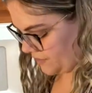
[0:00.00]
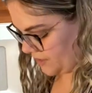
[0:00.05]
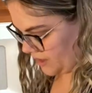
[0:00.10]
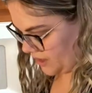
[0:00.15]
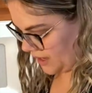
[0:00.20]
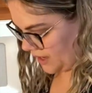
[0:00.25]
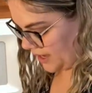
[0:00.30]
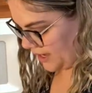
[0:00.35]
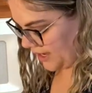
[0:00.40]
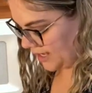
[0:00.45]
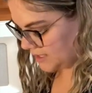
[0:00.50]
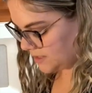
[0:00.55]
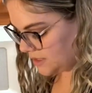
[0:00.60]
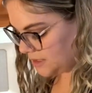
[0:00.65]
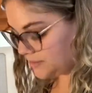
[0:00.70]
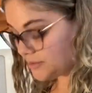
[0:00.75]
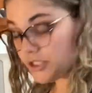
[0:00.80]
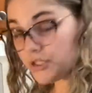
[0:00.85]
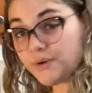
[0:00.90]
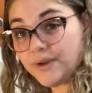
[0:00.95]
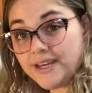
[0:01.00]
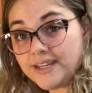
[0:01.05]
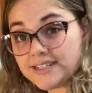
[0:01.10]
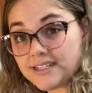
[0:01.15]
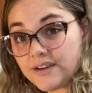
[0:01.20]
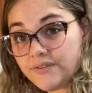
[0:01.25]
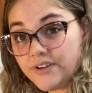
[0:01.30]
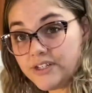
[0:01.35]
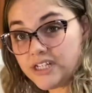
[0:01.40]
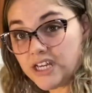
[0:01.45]
I guess what I'm doing is
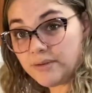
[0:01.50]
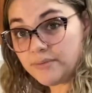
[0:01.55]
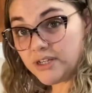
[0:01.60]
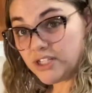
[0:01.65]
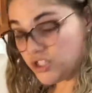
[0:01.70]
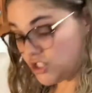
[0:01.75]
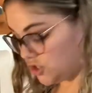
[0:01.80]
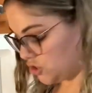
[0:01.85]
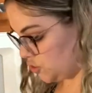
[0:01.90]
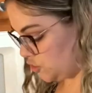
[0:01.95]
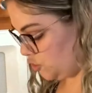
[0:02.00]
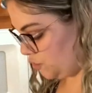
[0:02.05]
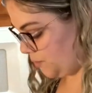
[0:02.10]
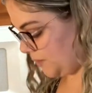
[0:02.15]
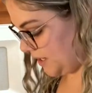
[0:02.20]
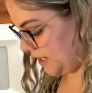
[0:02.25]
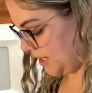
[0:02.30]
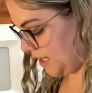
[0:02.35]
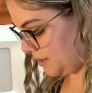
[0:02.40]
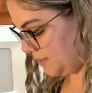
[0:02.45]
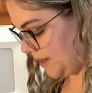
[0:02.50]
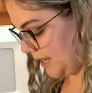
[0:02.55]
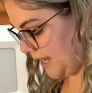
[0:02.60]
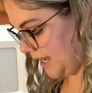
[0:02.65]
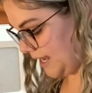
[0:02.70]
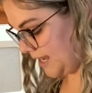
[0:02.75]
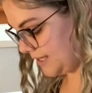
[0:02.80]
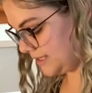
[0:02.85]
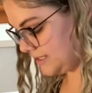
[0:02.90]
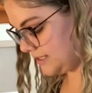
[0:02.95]
every time I scoop it into my
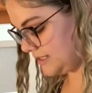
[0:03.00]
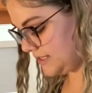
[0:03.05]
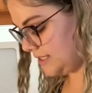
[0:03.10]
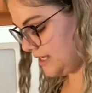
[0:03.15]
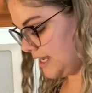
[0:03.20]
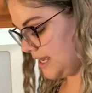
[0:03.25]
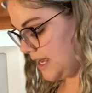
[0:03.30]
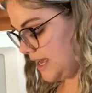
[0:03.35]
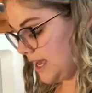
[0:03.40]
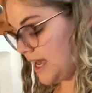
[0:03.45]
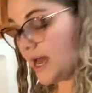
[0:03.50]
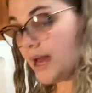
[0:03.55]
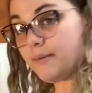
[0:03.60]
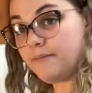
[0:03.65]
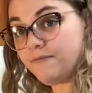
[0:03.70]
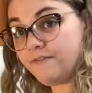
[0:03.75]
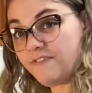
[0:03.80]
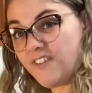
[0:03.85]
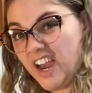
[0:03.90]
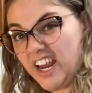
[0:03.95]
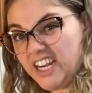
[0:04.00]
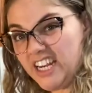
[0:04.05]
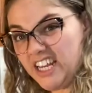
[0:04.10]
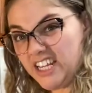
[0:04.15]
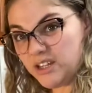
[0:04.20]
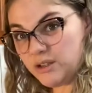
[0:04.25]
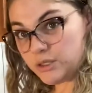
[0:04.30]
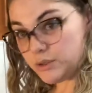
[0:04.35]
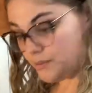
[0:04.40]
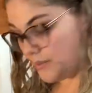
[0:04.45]
hands, I'm finding
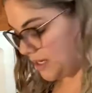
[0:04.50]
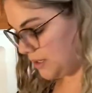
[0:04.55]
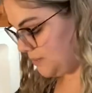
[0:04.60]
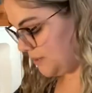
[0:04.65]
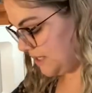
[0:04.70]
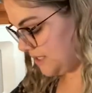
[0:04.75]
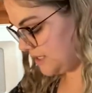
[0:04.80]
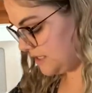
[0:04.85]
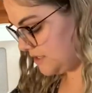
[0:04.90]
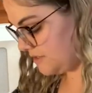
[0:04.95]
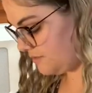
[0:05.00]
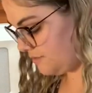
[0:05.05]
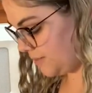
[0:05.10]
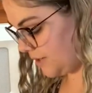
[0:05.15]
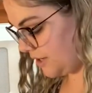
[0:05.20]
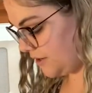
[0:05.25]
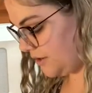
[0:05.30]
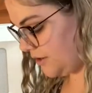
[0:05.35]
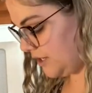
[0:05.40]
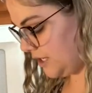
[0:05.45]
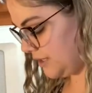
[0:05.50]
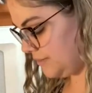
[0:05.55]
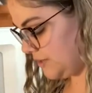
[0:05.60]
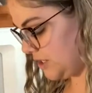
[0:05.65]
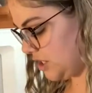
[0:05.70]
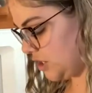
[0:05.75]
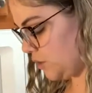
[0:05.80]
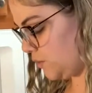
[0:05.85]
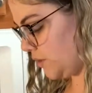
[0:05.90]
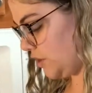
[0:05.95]
those big pieces of butter and I'm
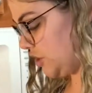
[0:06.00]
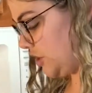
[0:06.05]
squishing